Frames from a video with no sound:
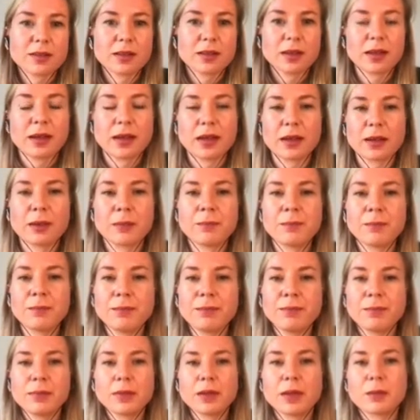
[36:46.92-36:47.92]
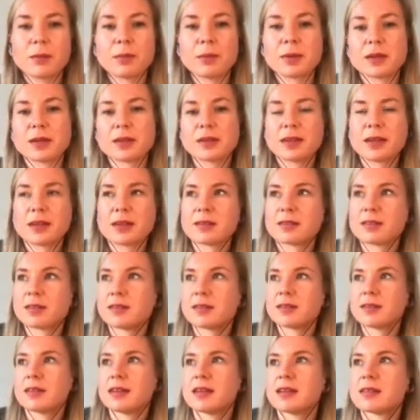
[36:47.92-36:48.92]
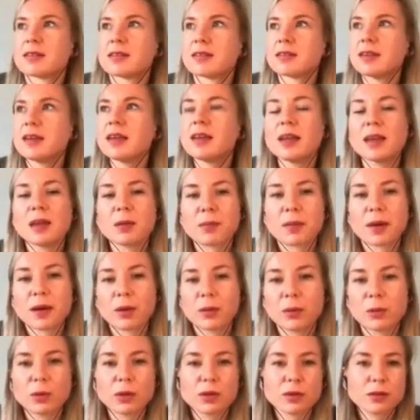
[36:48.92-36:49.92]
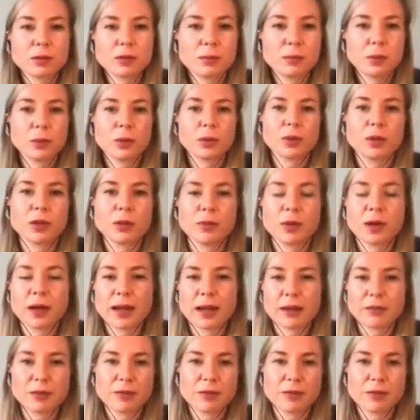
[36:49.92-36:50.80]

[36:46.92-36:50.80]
you might start with free support through a mature community.